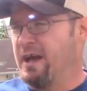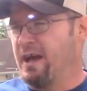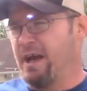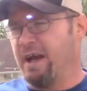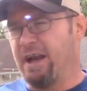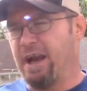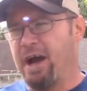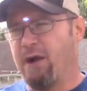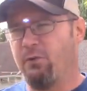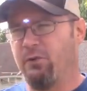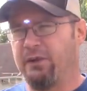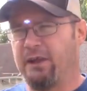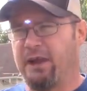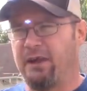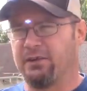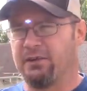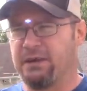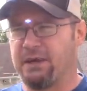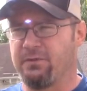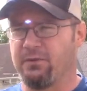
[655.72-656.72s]
And I went
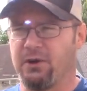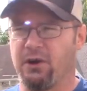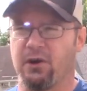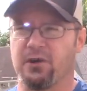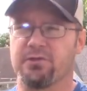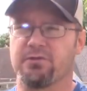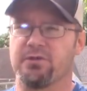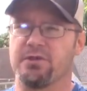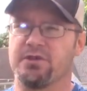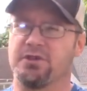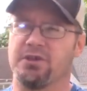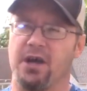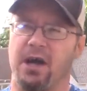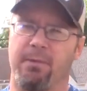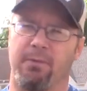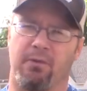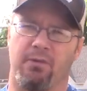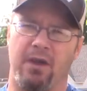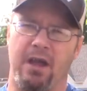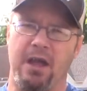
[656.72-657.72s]
out to every archery
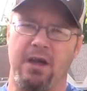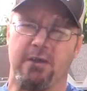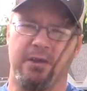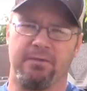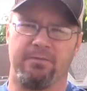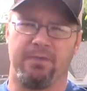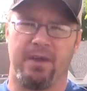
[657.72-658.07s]
shop around and